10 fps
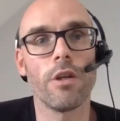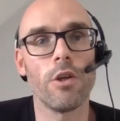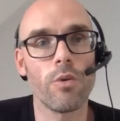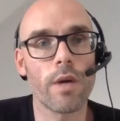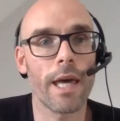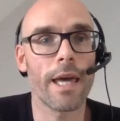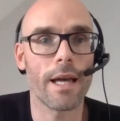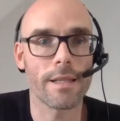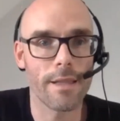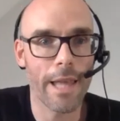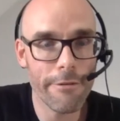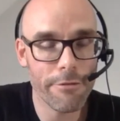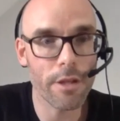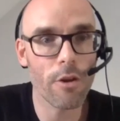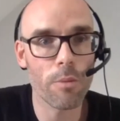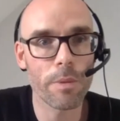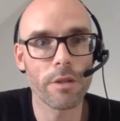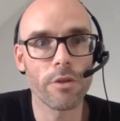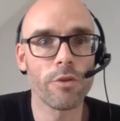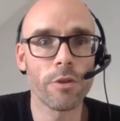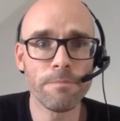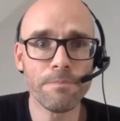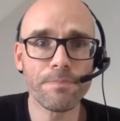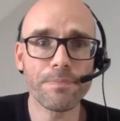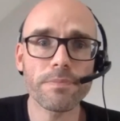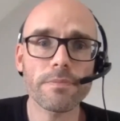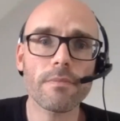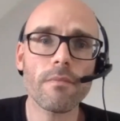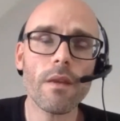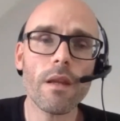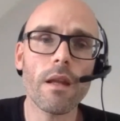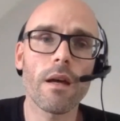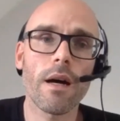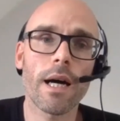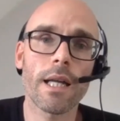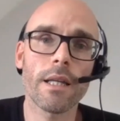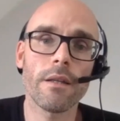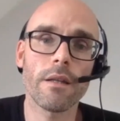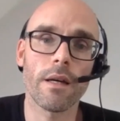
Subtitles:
The UK has left the European Union. And